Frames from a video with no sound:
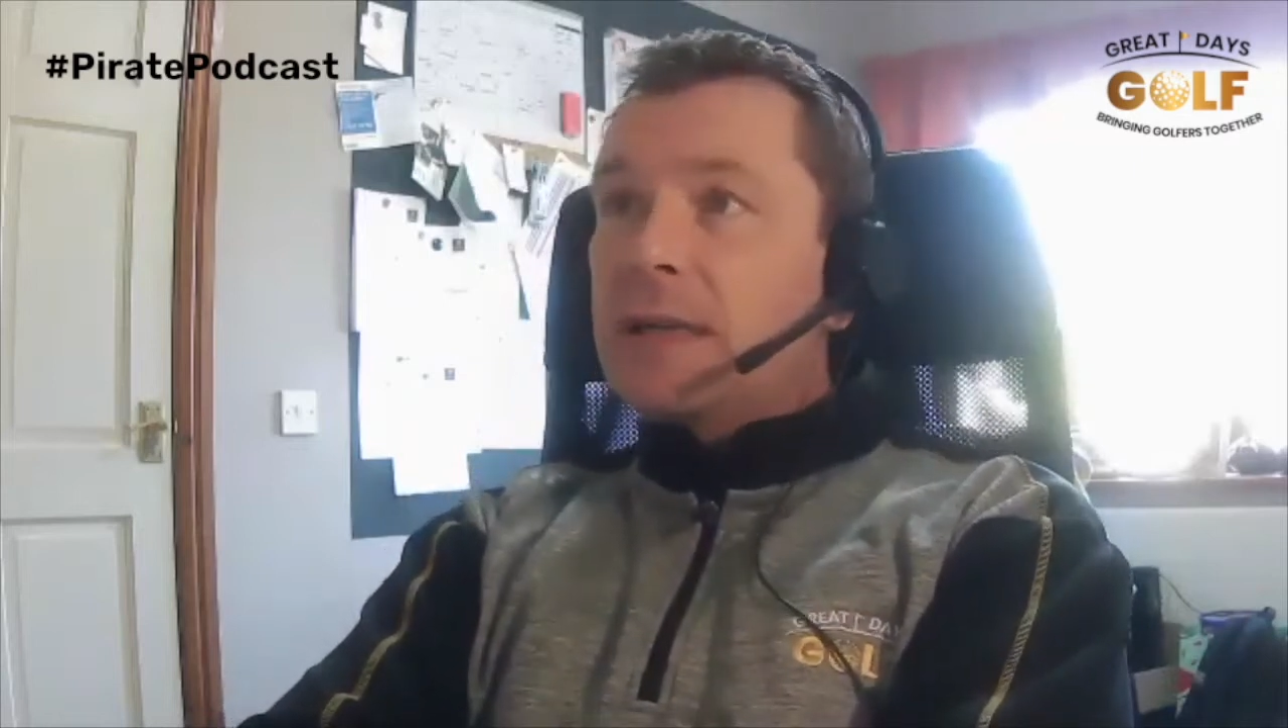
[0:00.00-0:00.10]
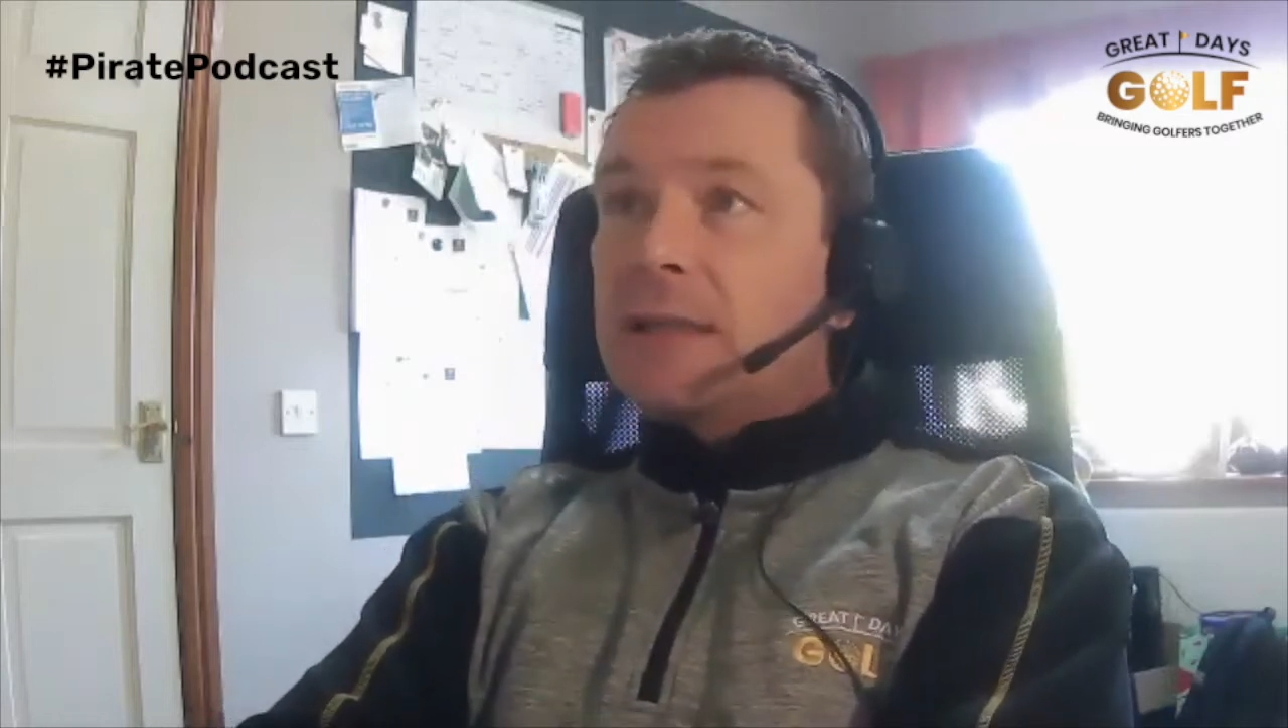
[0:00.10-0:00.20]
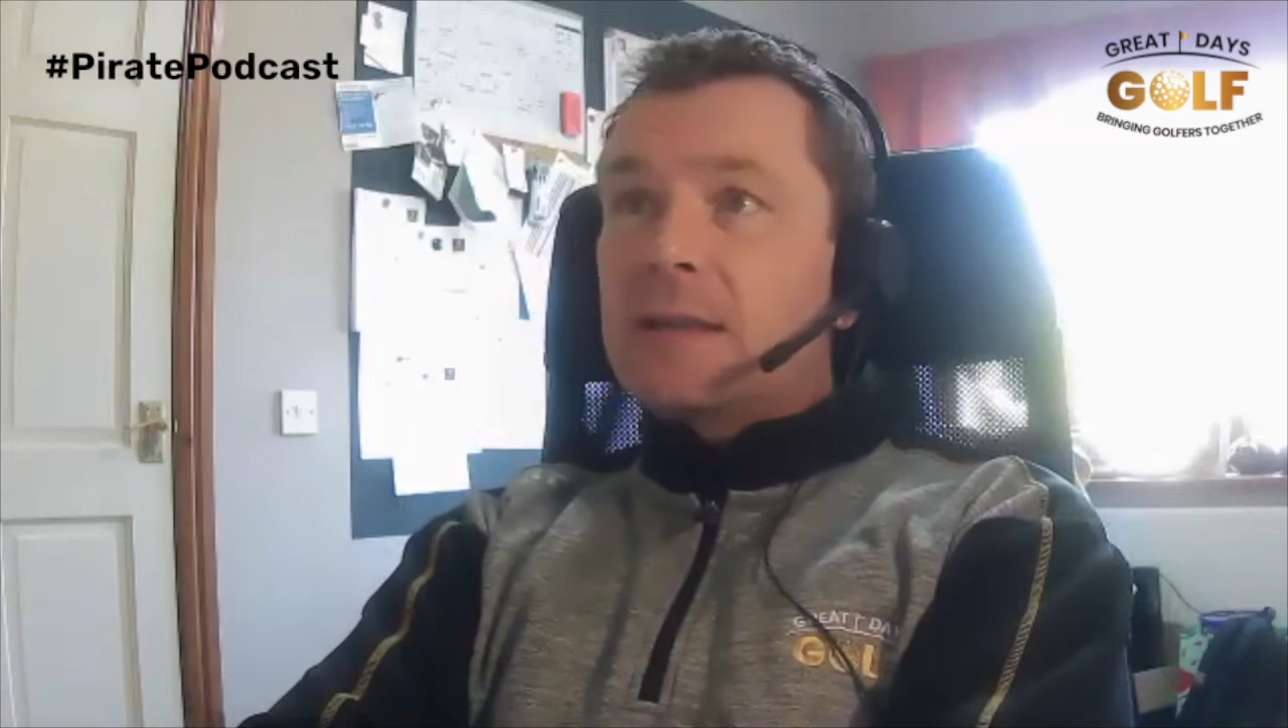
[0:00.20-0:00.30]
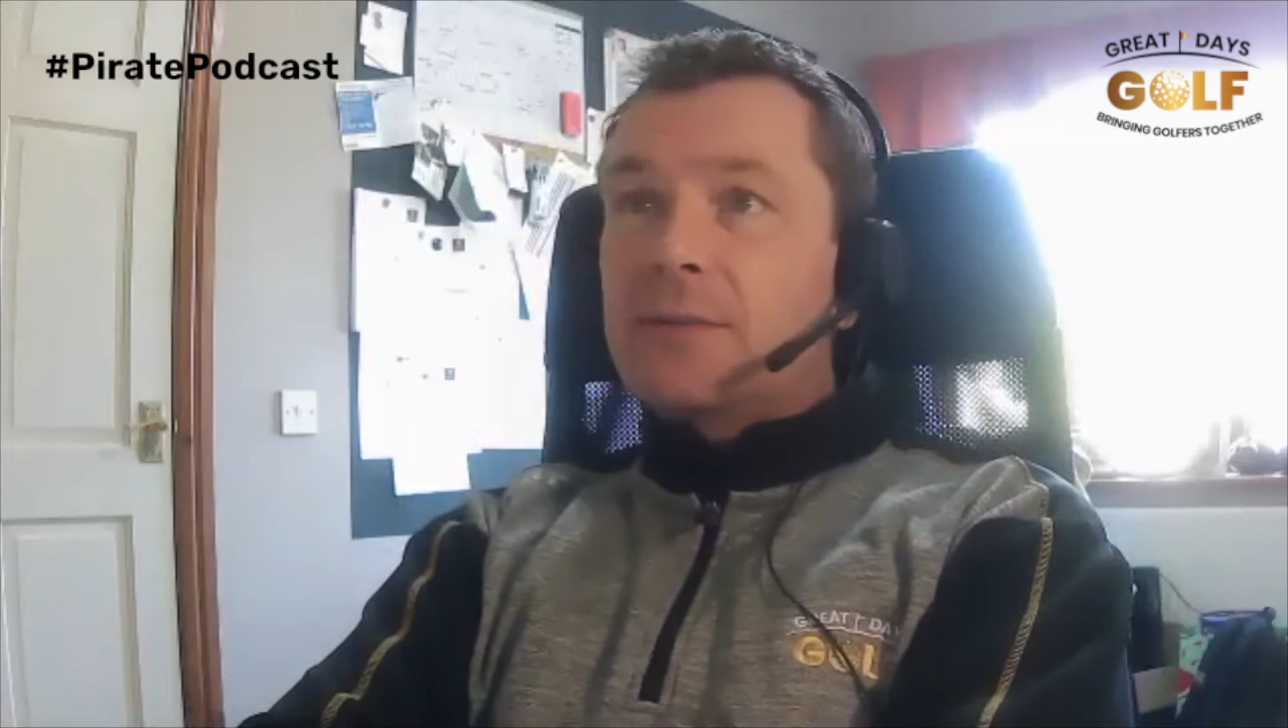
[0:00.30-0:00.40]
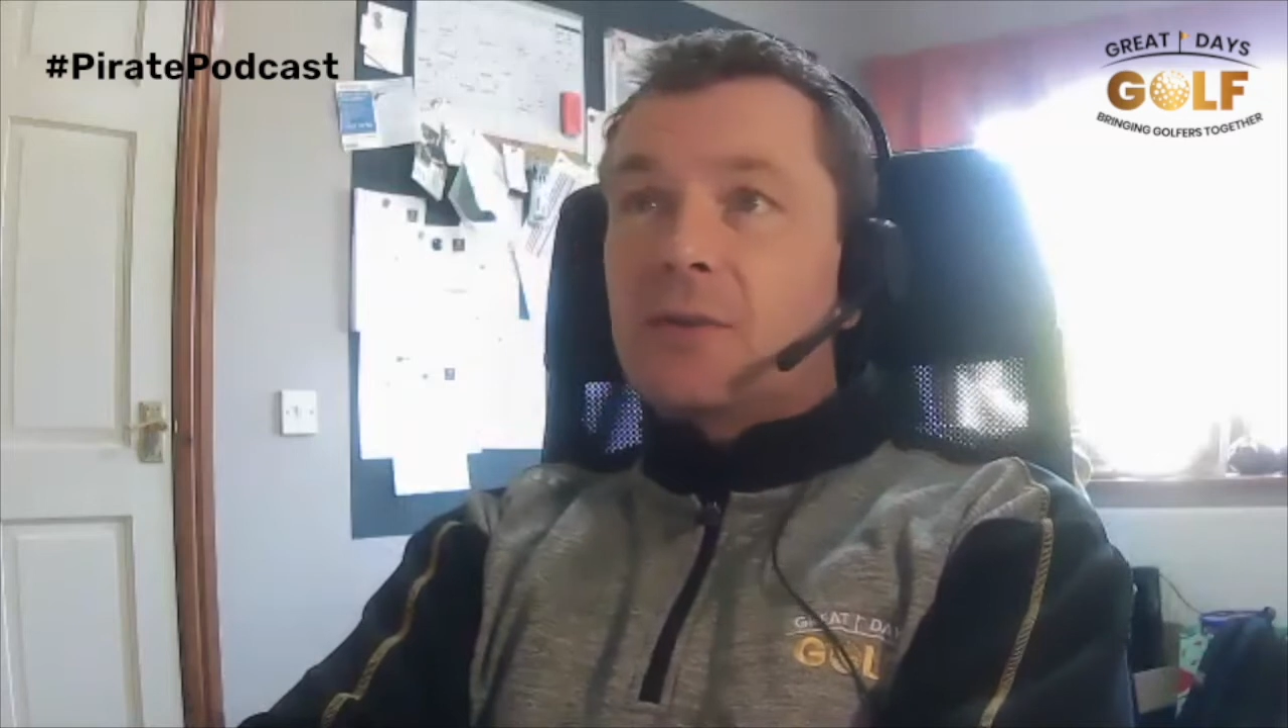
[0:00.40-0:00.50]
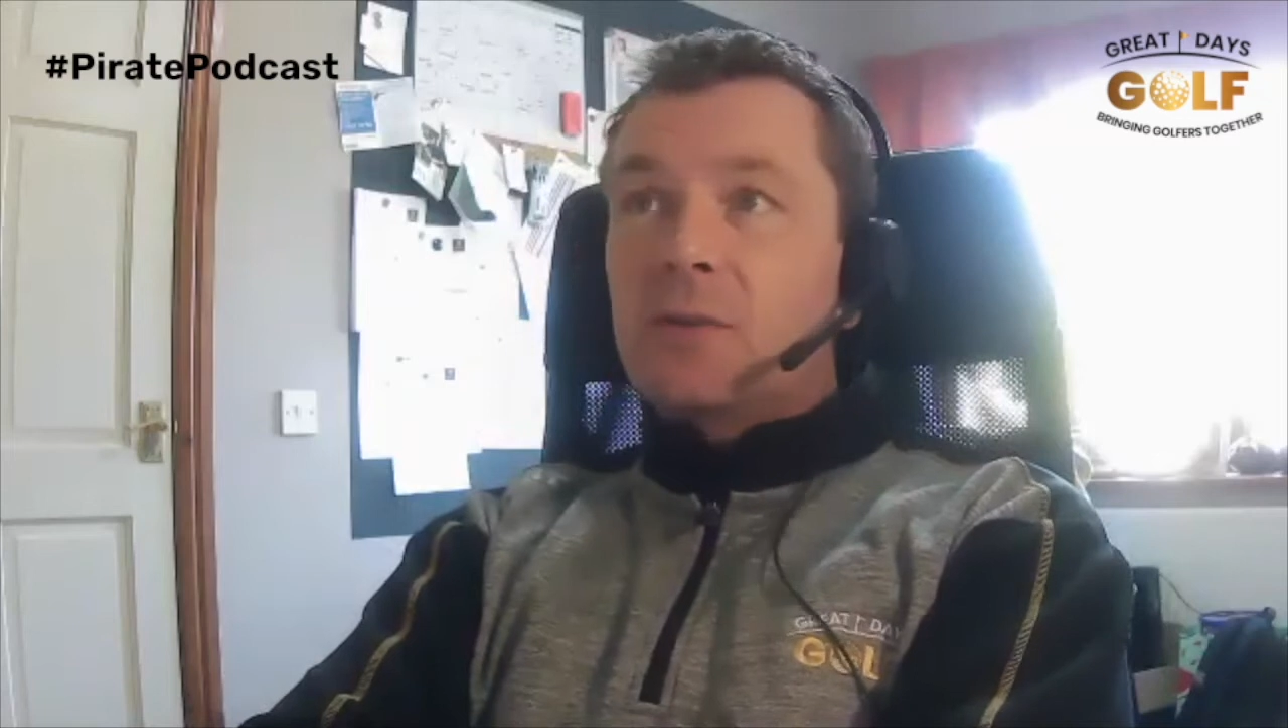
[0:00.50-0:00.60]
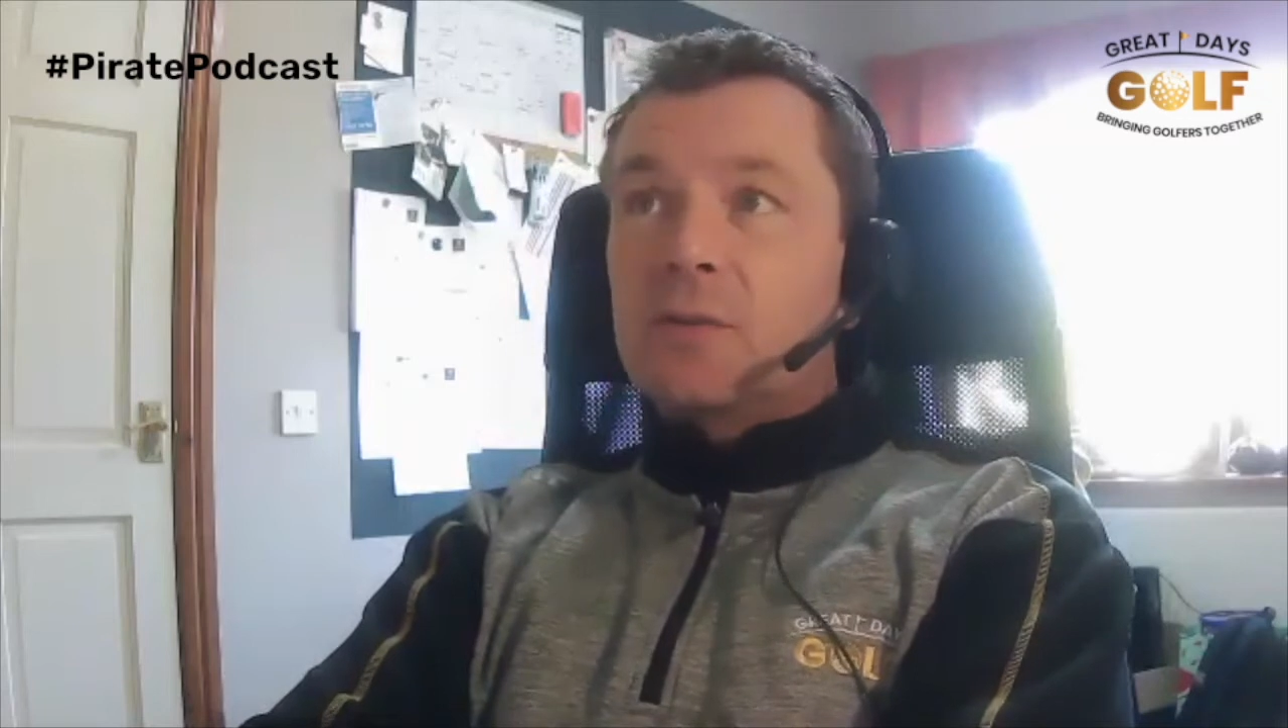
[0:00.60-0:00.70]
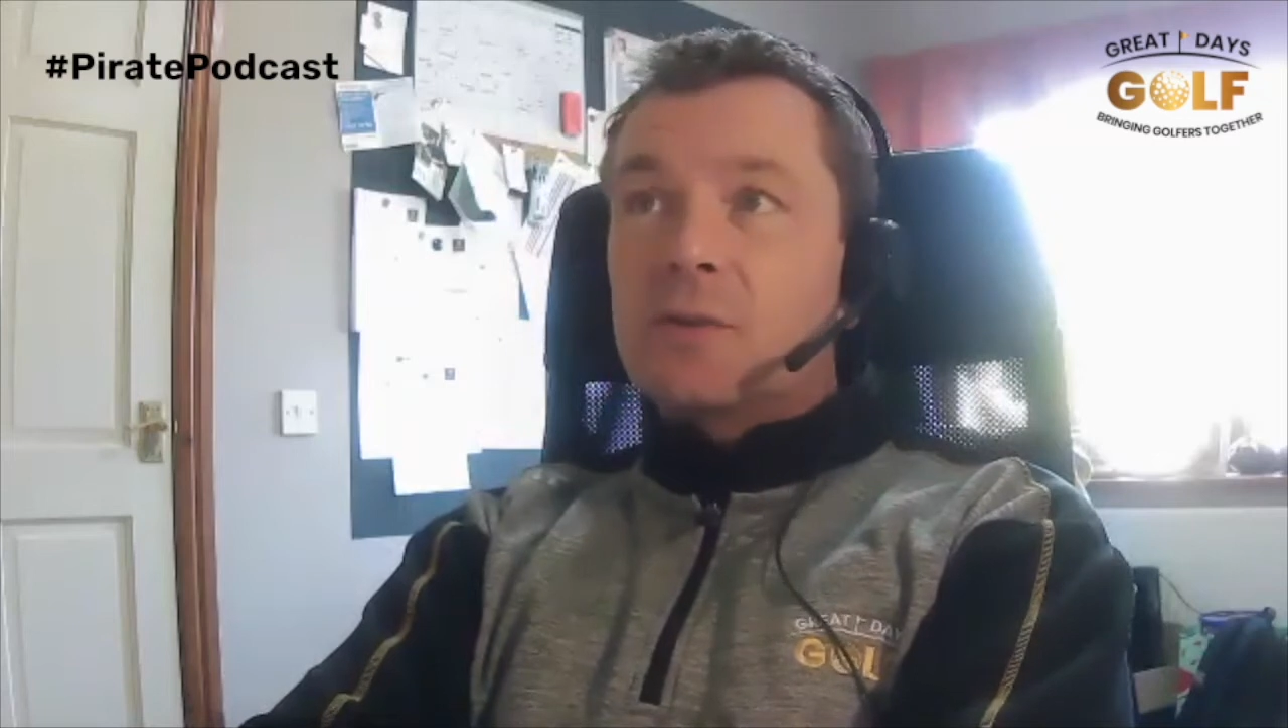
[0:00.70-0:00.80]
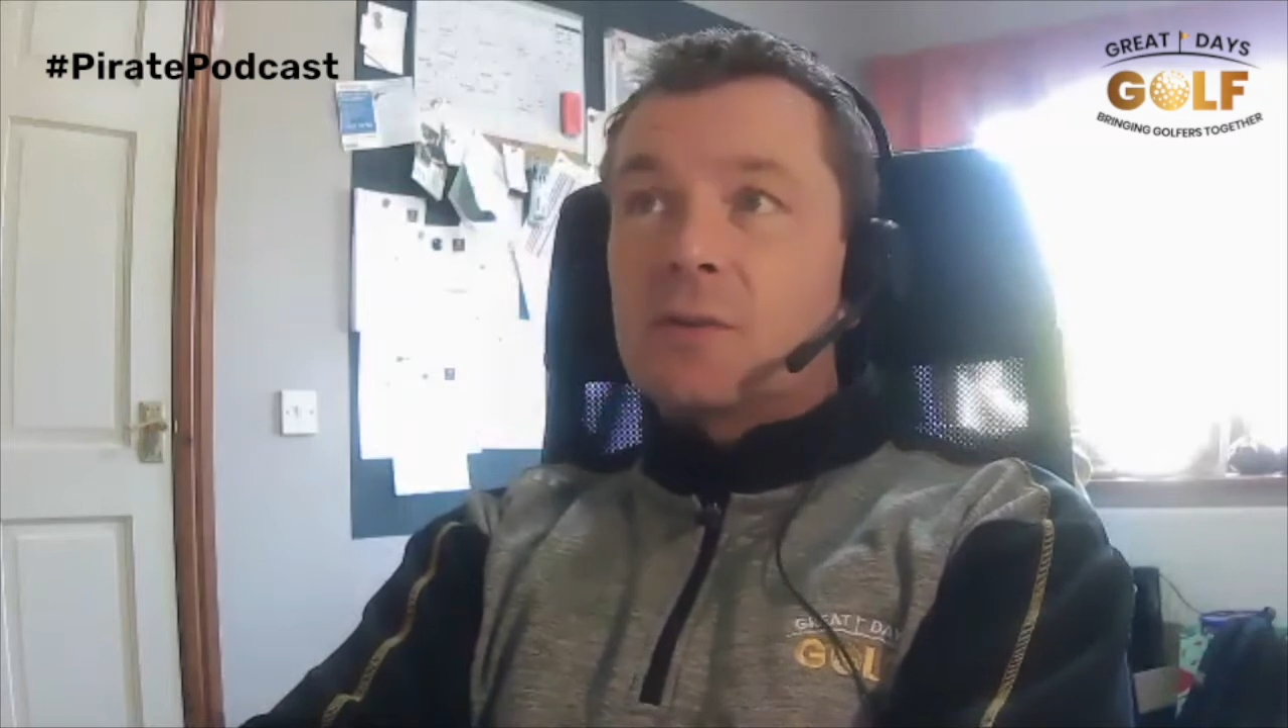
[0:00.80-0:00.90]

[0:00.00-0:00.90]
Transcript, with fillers: late afternoon,